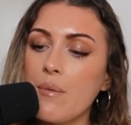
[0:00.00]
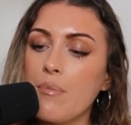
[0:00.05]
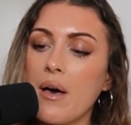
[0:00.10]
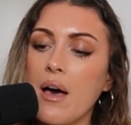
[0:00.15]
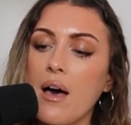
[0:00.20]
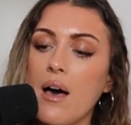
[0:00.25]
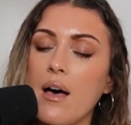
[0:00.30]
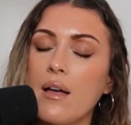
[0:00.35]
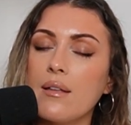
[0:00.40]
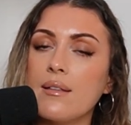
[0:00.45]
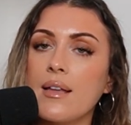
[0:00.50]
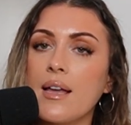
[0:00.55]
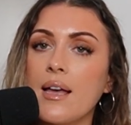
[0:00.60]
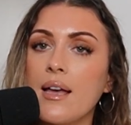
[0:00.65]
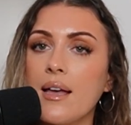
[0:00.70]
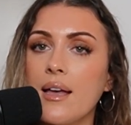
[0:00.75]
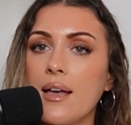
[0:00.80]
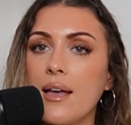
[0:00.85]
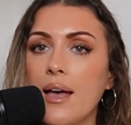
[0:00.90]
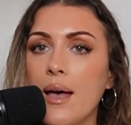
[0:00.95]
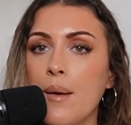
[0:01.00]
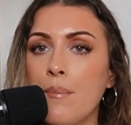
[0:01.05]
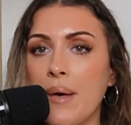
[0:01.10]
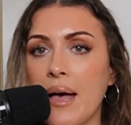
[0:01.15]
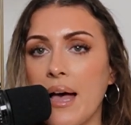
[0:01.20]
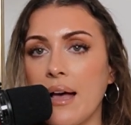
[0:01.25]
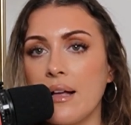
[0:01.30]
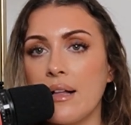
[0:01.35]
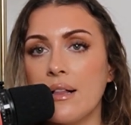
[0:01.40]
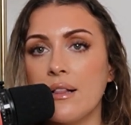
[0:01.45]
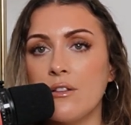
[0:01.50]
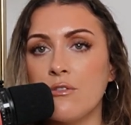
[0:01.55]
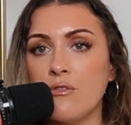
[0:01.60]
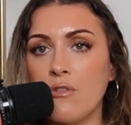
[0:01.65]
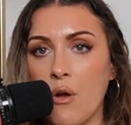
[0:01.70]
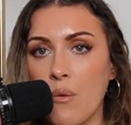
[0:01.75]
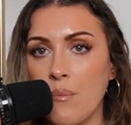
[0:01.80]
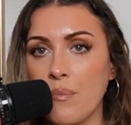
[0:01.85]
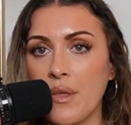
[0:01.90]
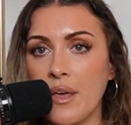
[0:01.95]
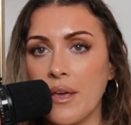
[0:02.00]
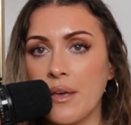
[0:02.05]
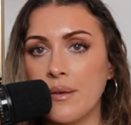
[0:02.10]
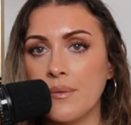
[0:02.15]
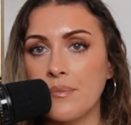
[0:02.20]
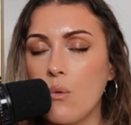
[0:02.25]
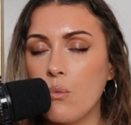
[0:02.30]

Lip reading: partner a bangle from there.